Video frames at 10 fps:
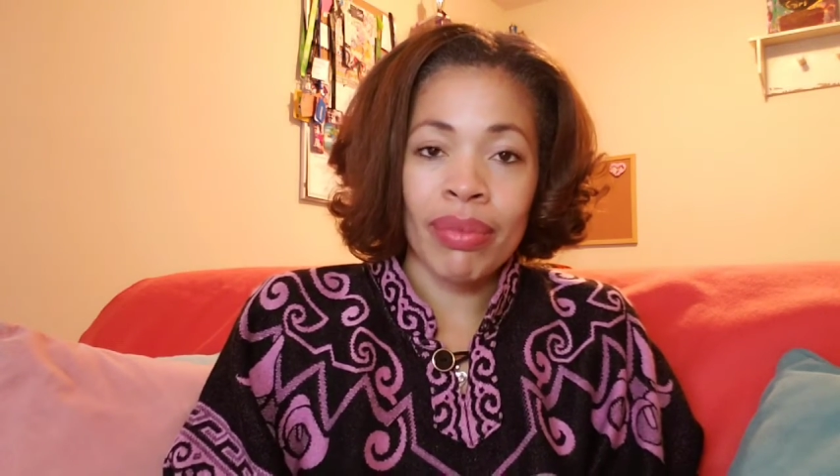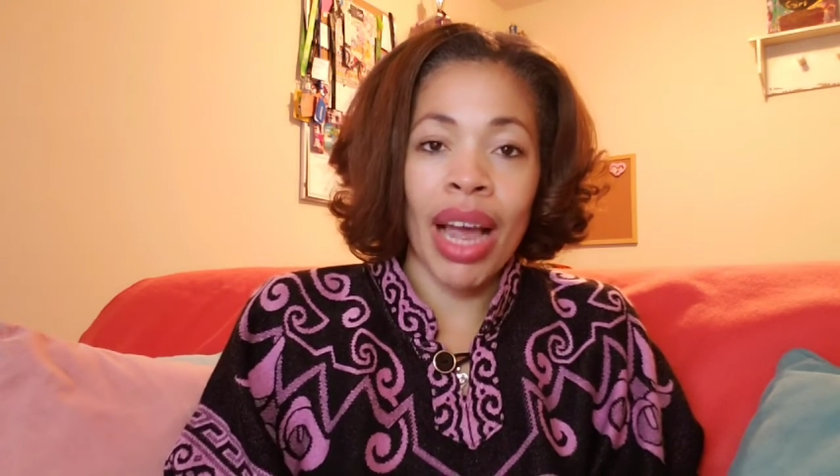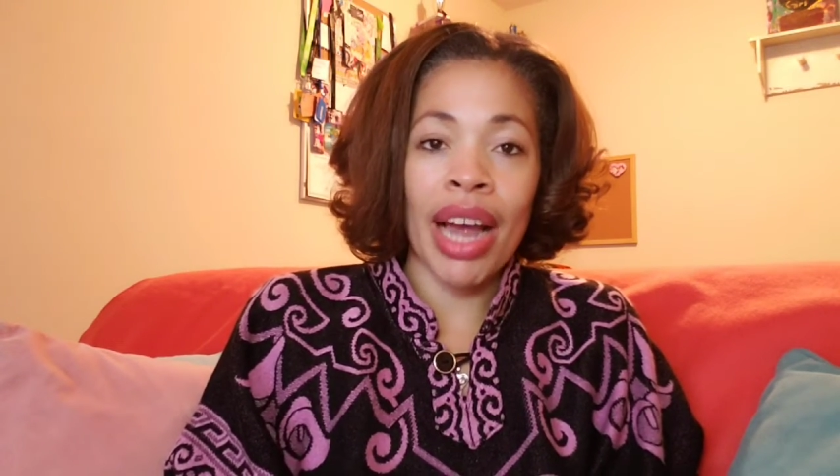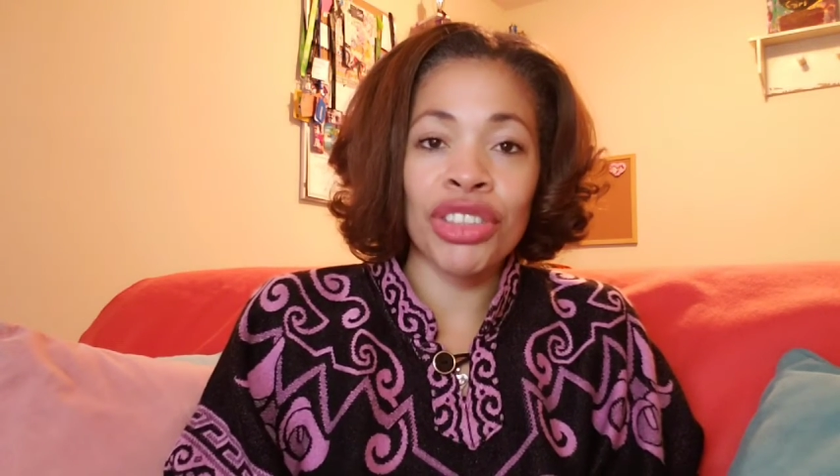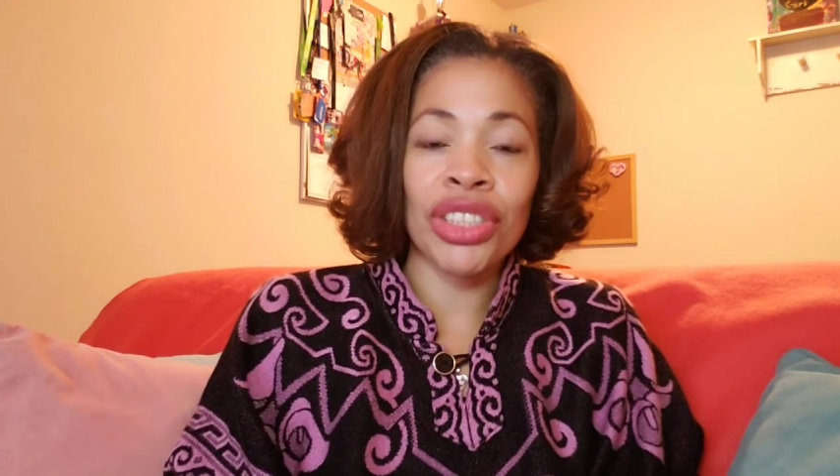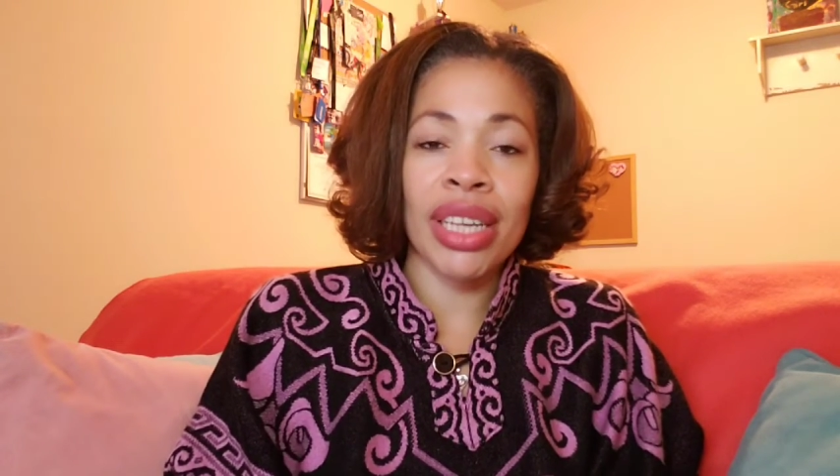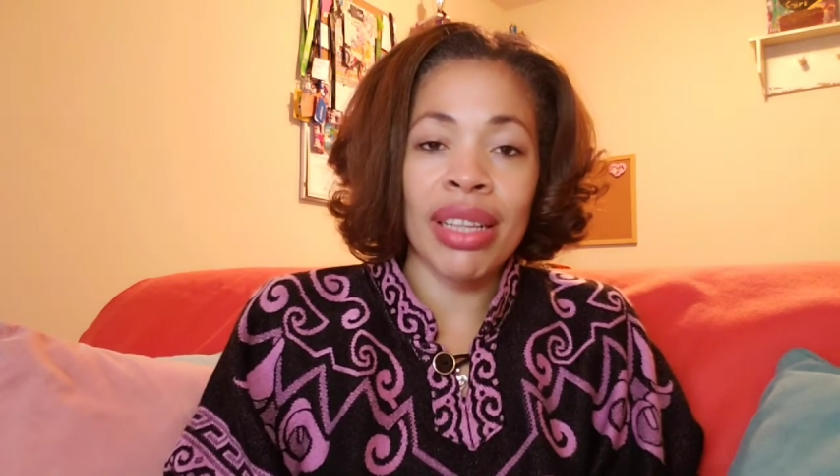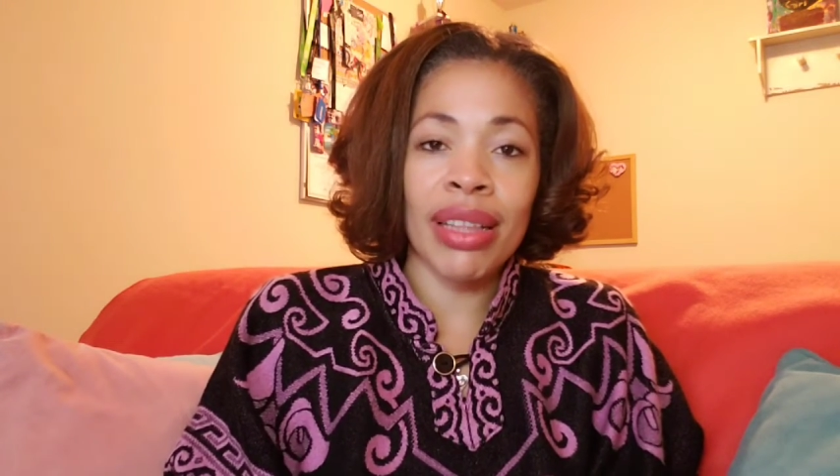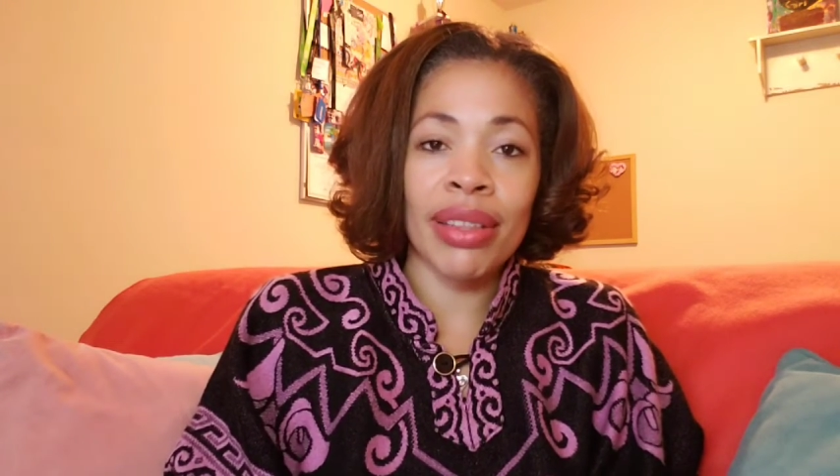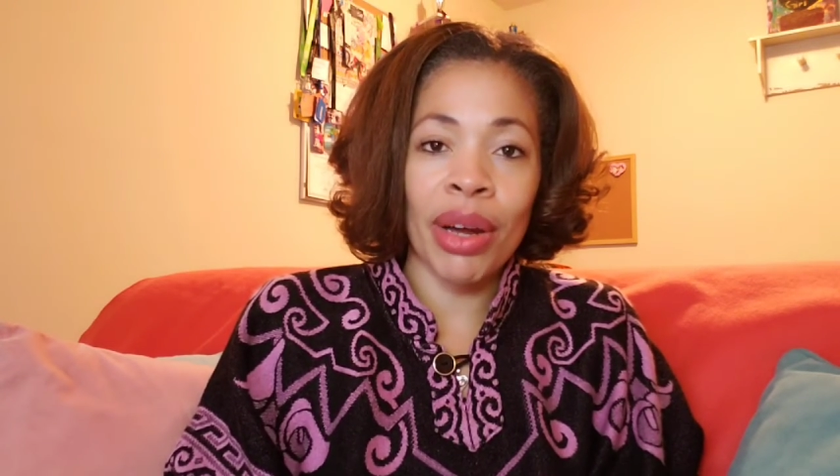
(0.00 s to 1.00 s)
I understand
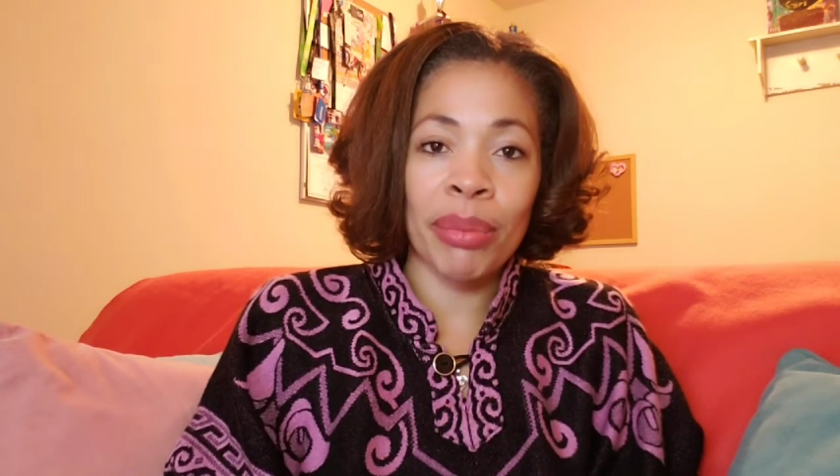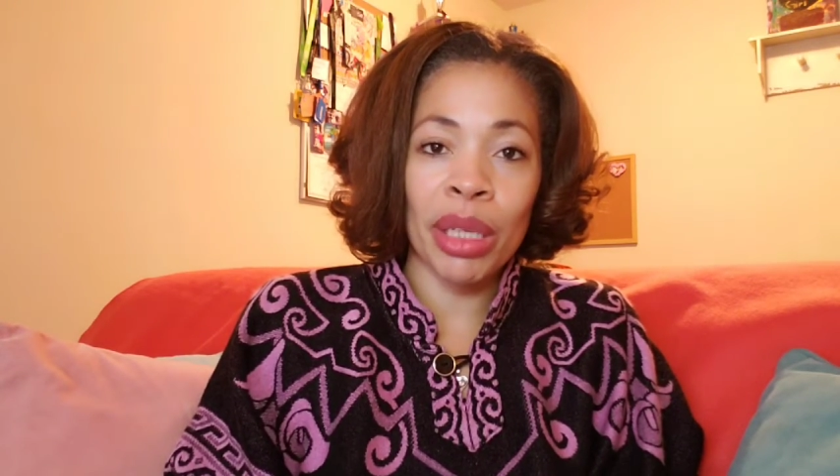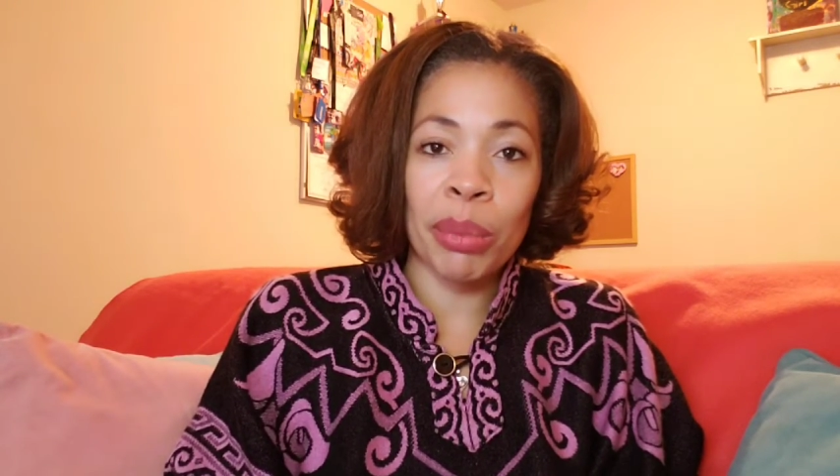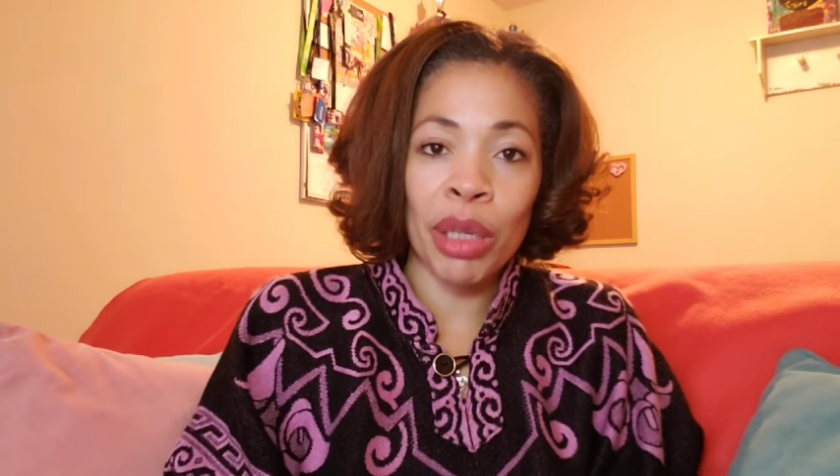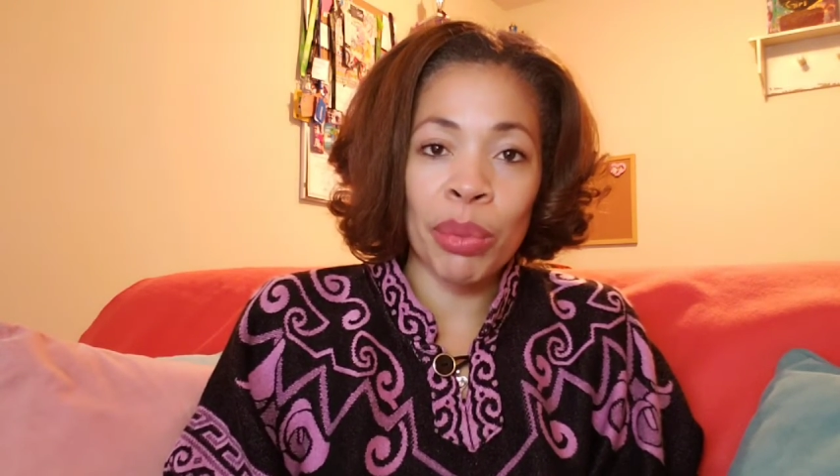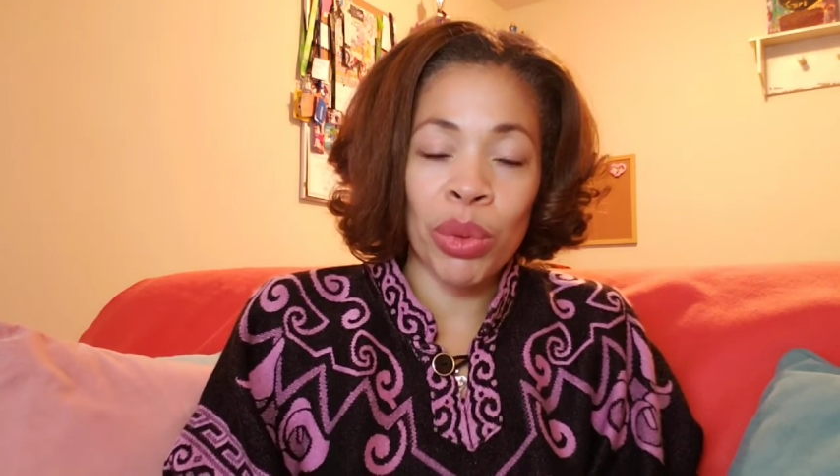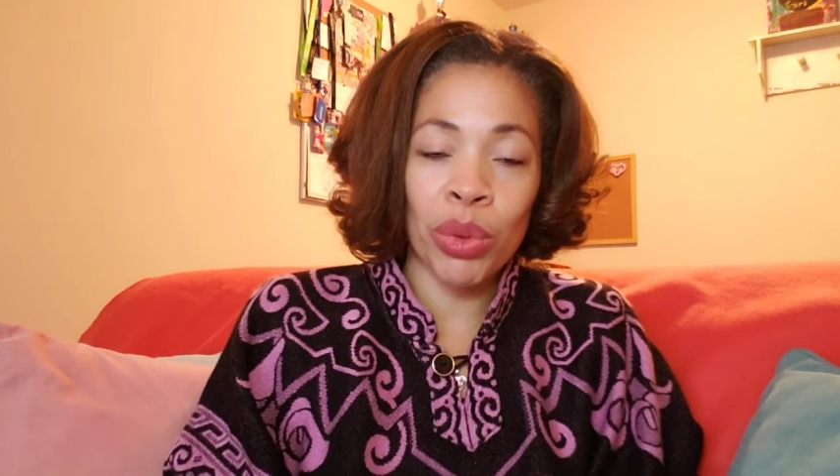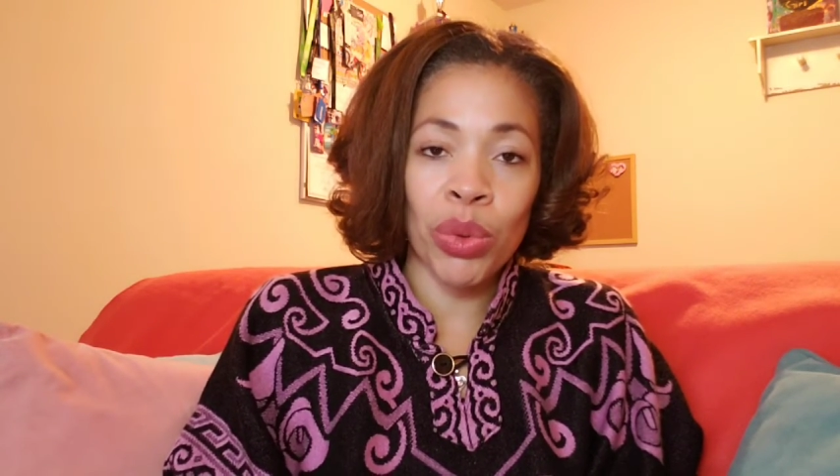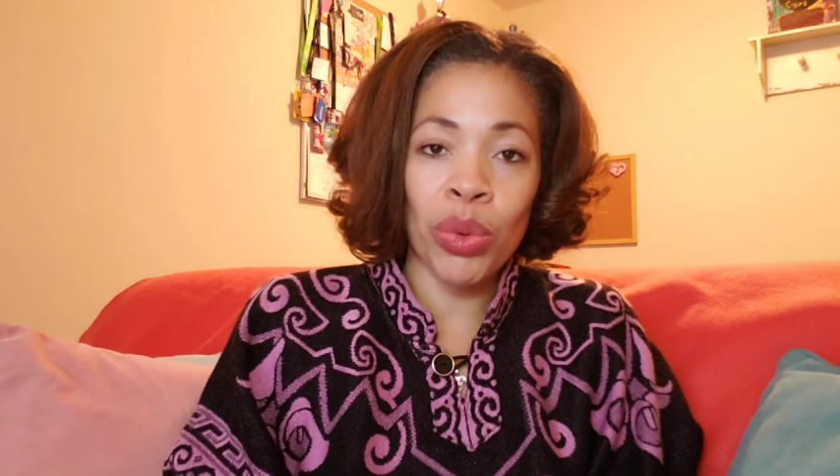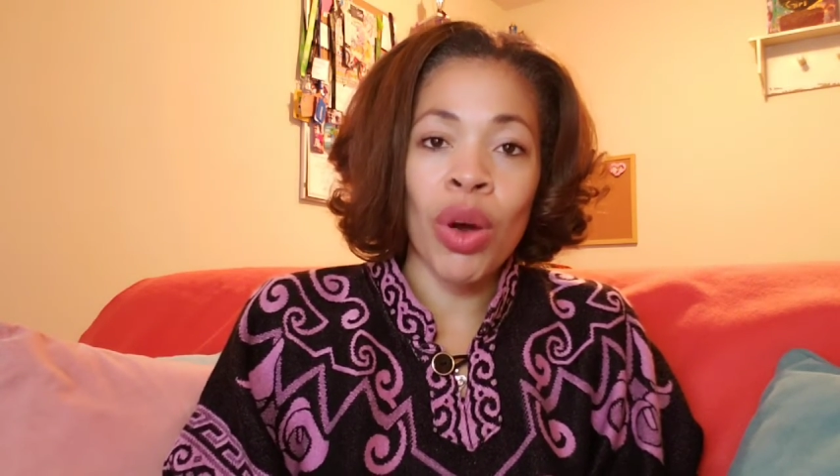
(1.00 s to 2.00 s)
that there are many people
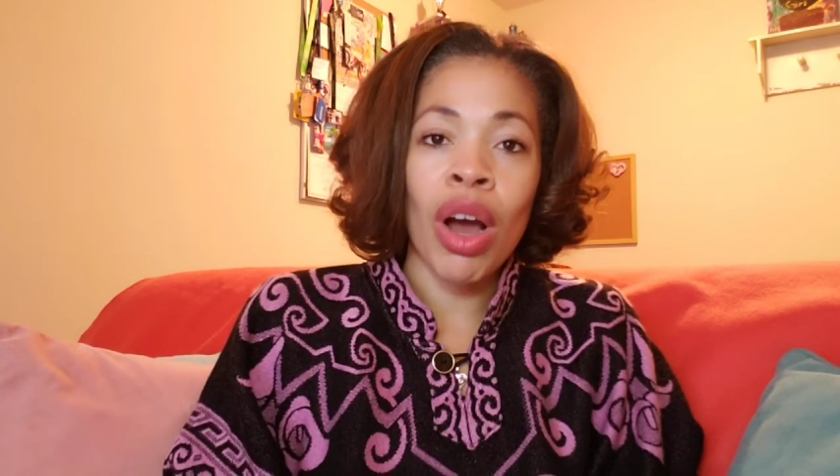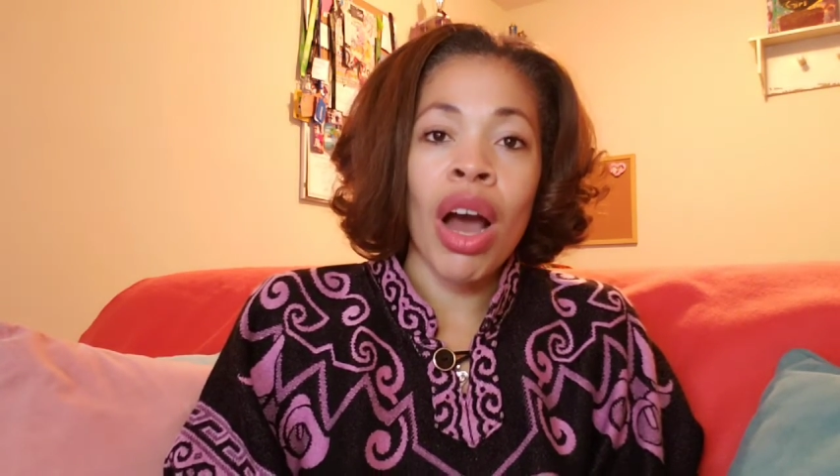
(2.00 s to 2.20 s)
who